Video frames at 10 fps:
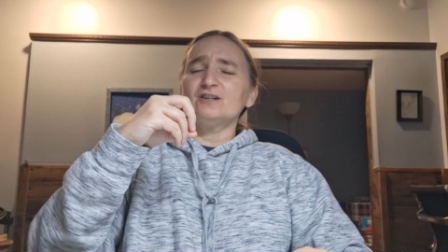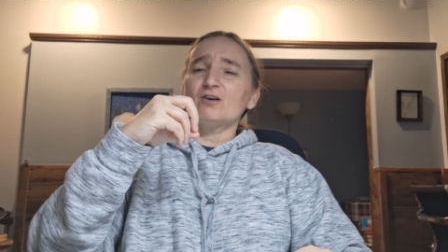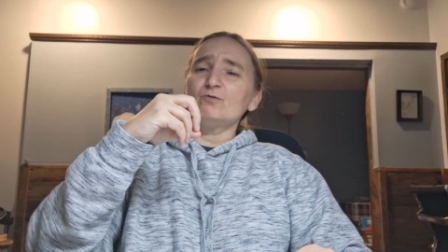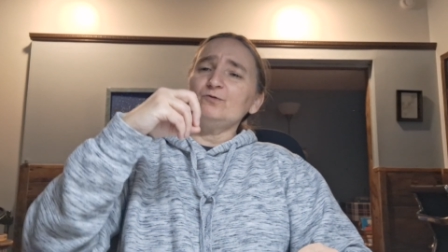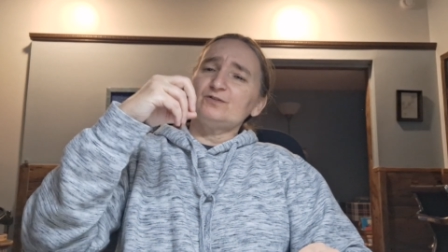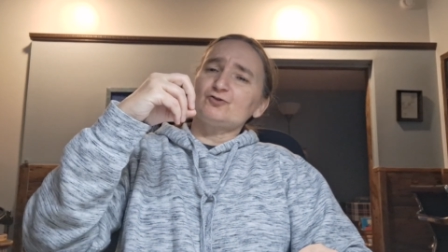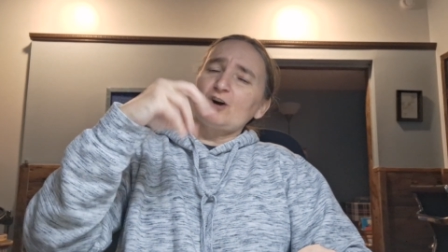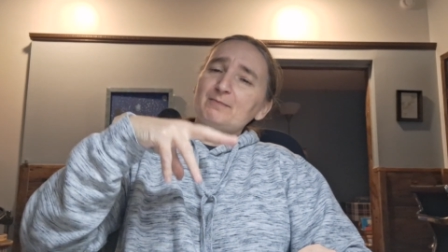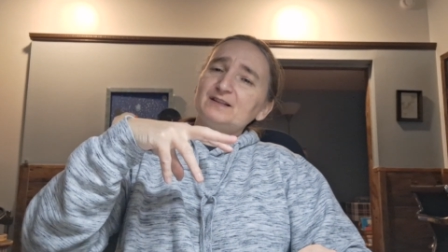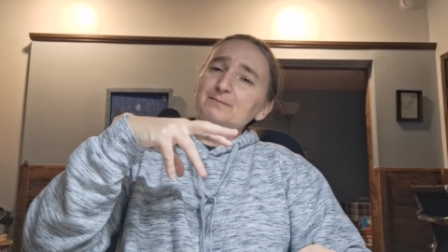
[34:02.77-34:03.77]
you know,
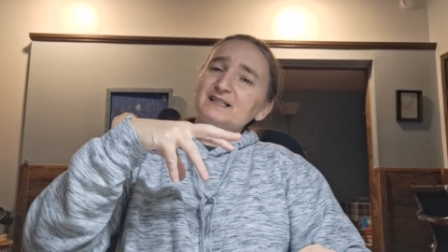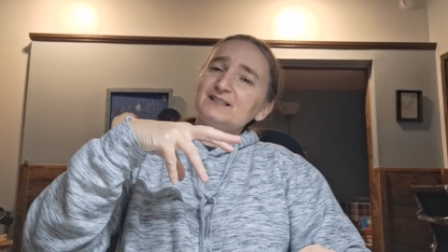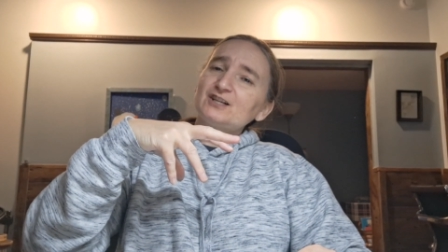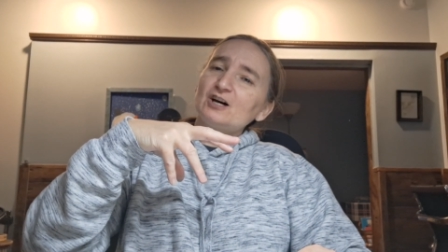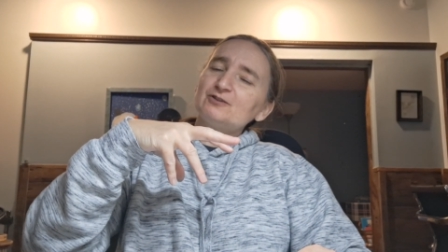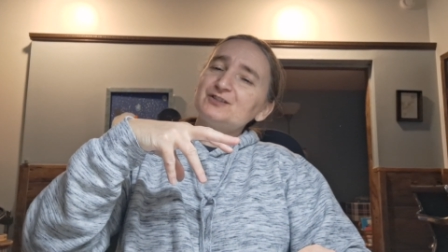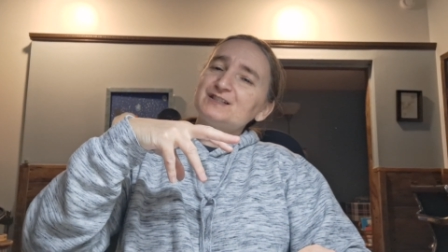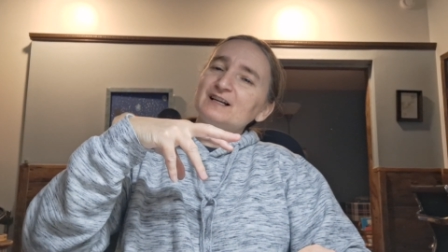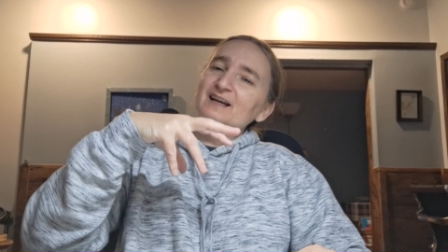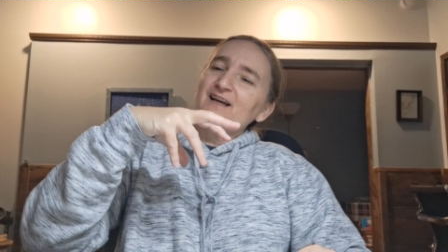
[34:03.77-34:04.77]
dropping the
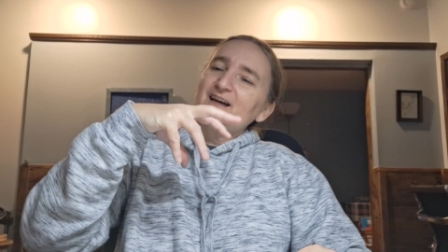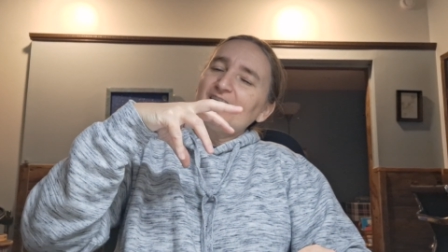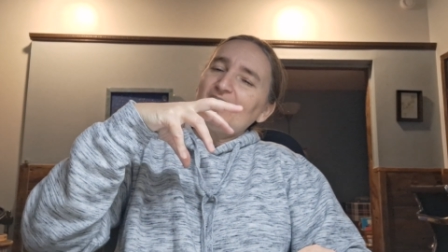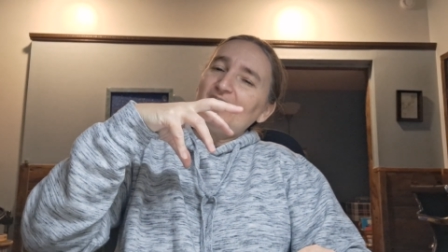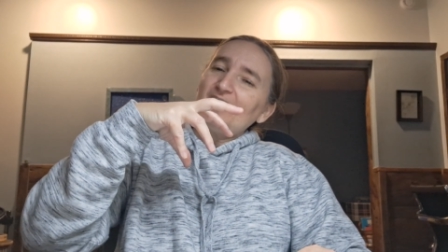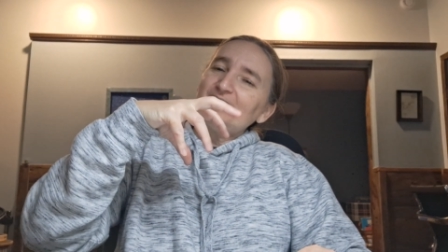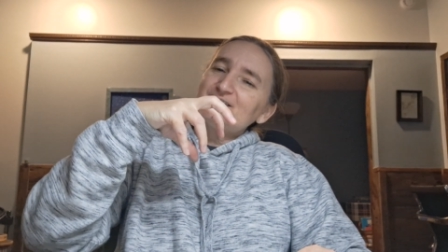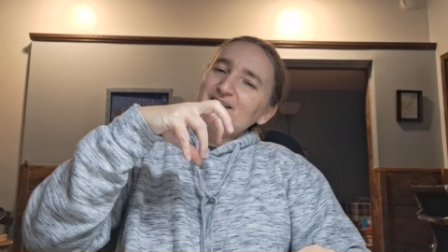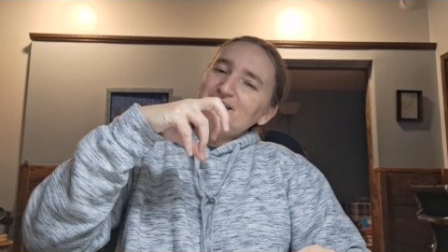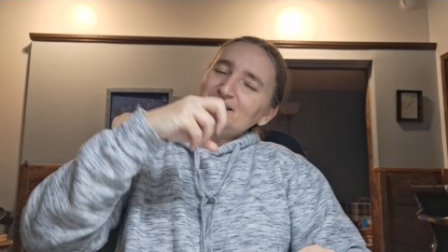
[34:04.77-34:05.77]
Mentos
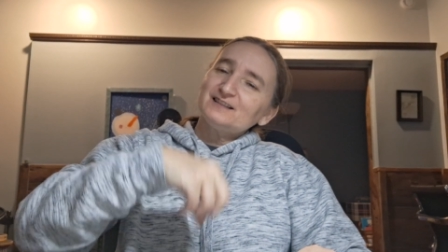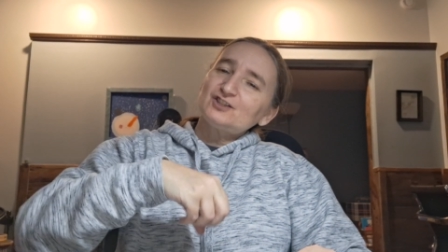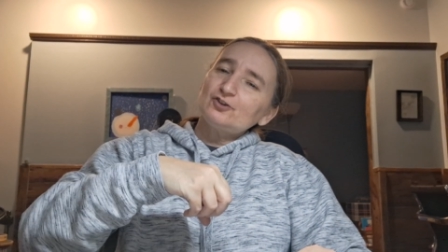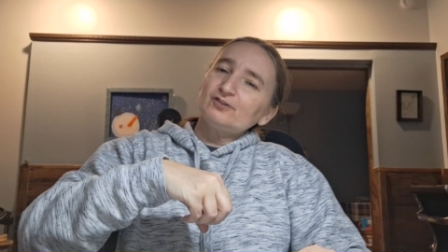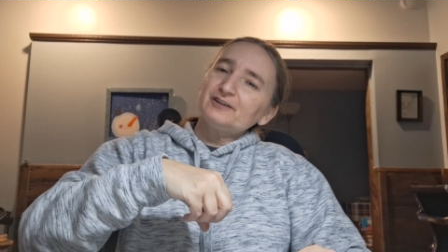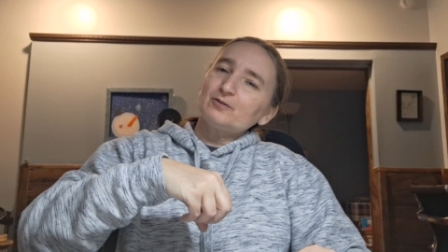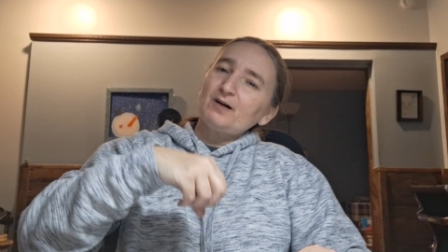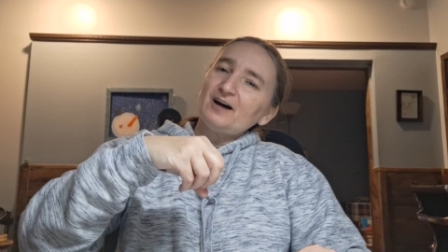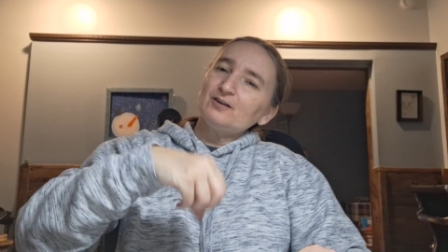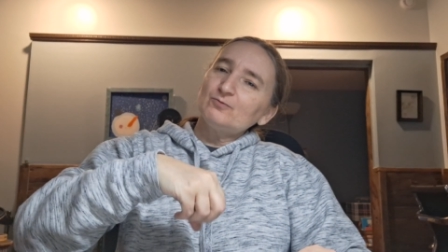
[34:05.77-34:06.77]
uh, in the two liter
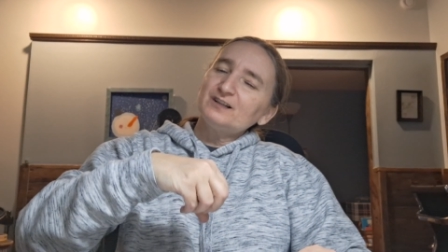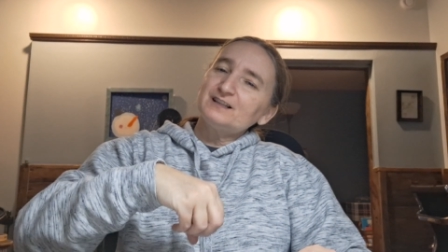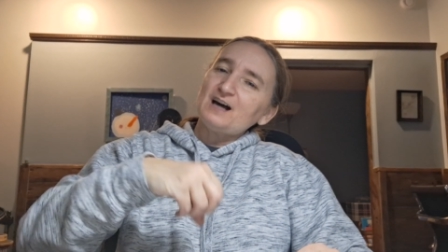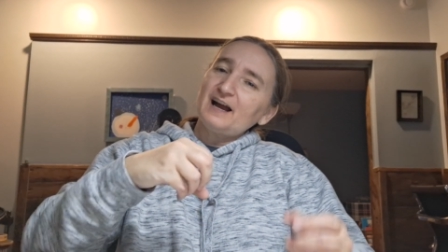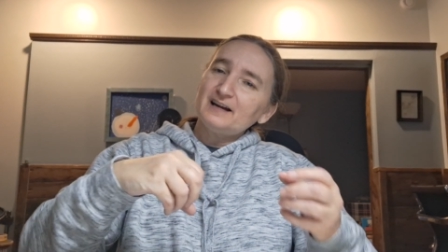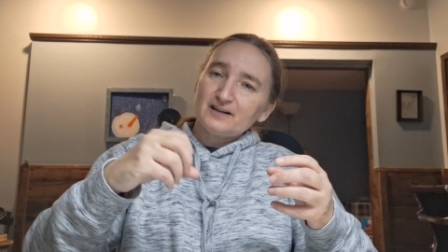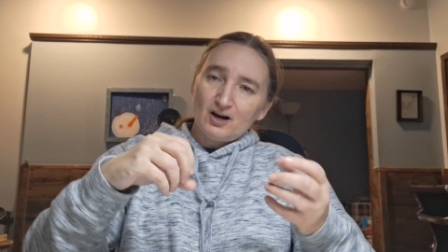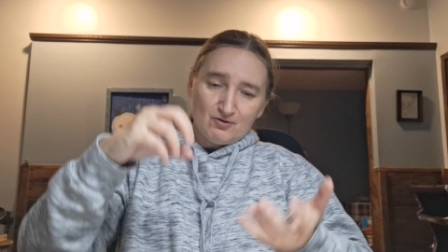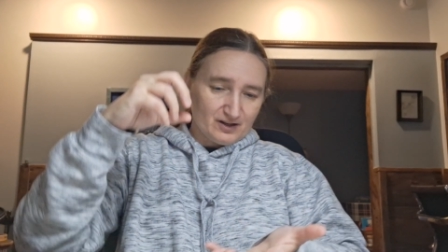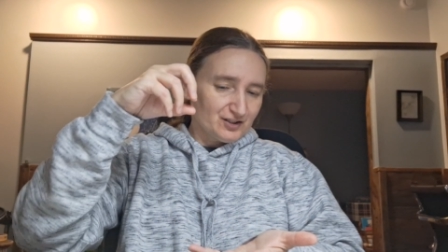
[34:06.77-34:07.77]
bottle with a Diet
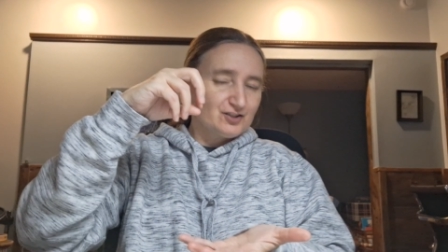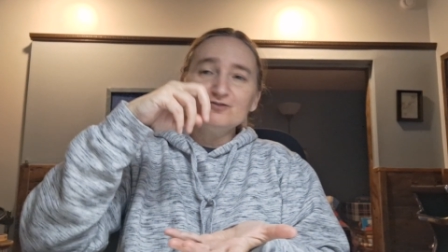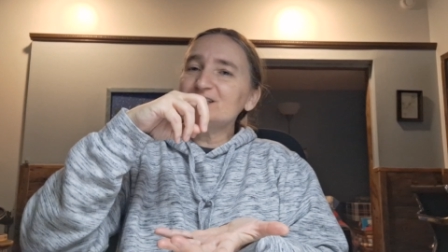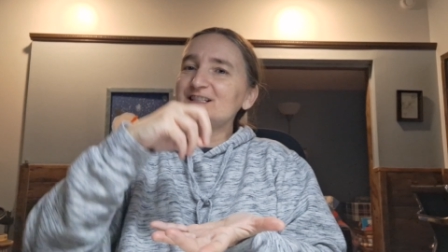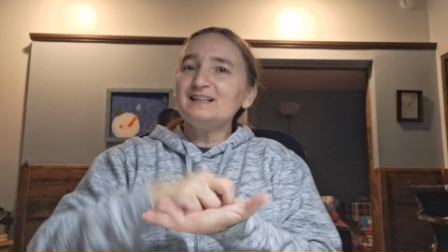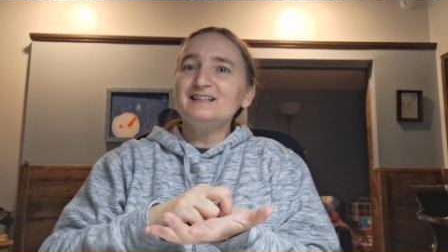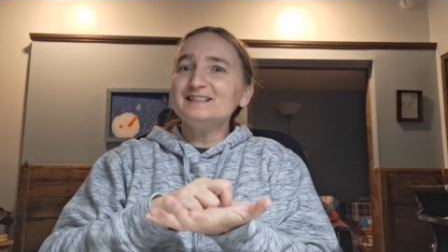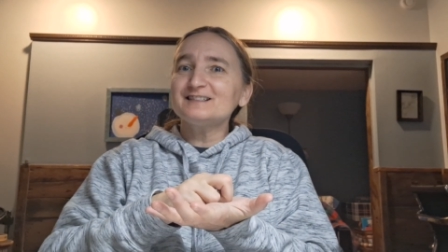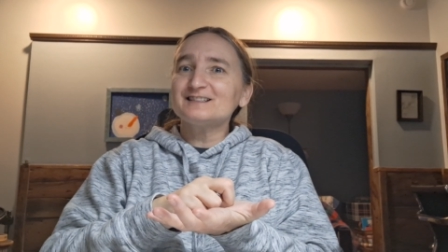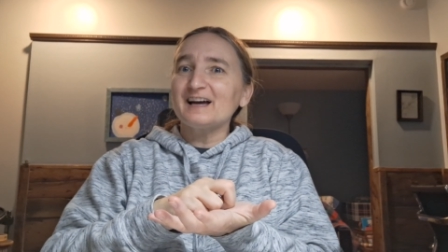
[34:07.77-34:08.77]
Coke, as soon as it
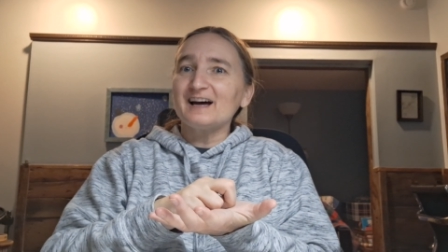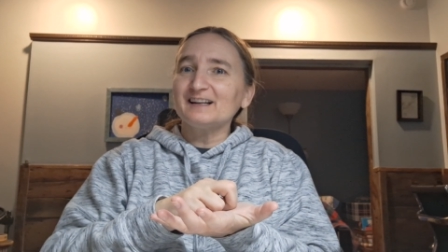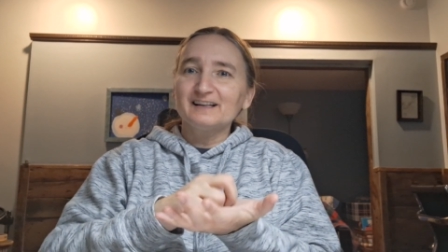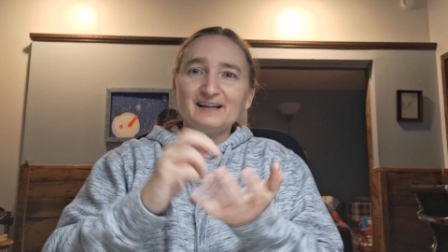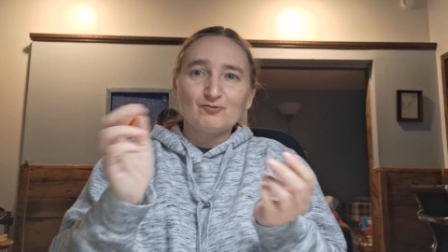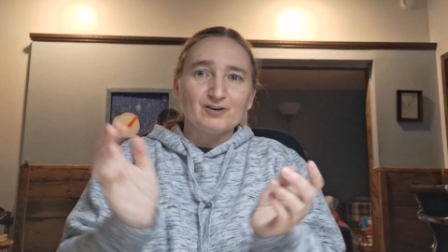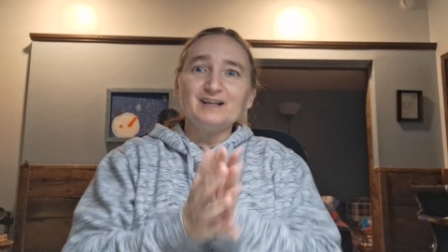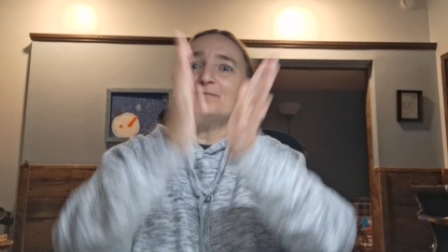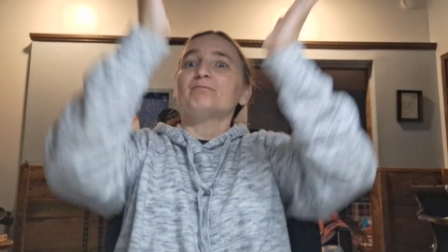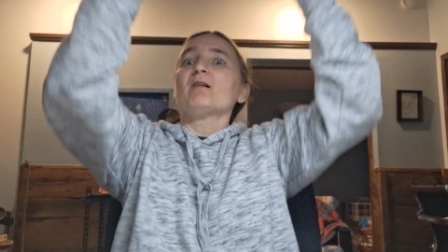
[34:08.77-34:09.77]
hits that liquid,
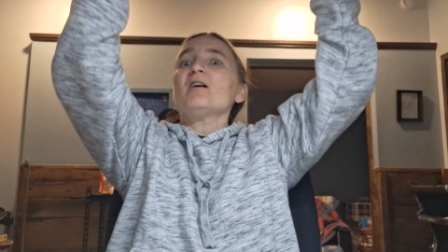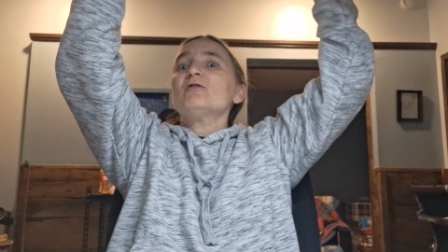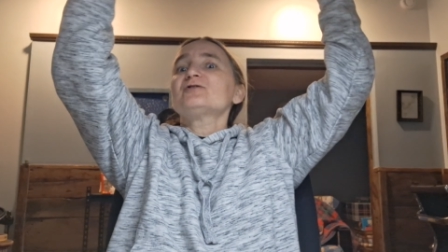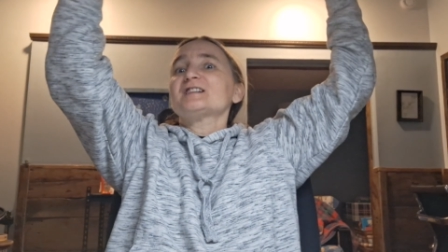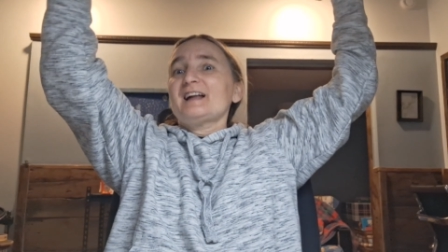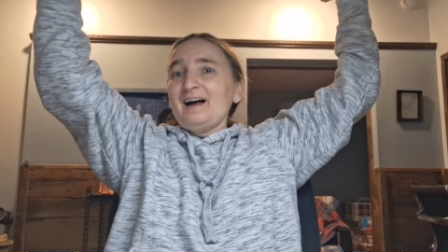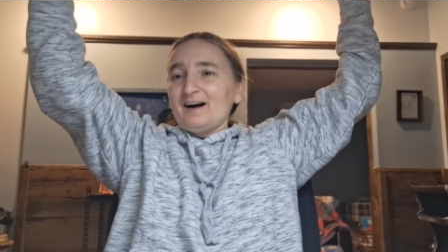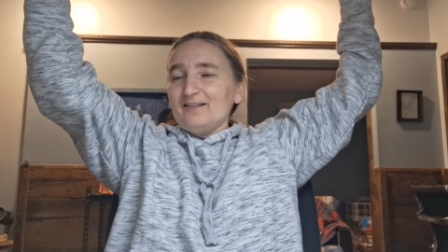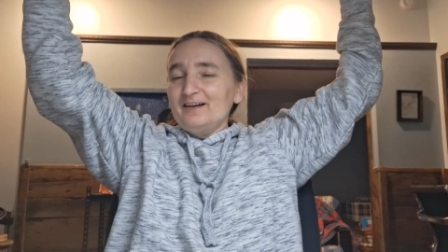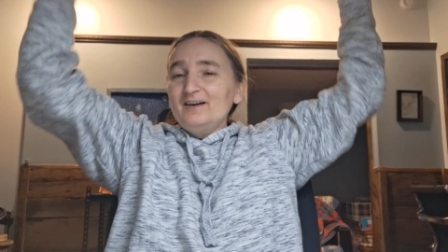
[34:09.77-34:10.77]
it blows it
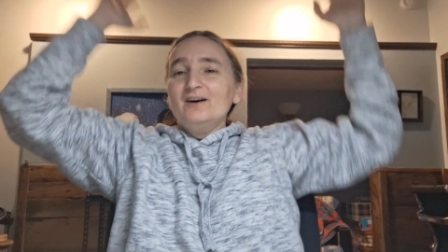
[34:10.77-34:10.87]
out.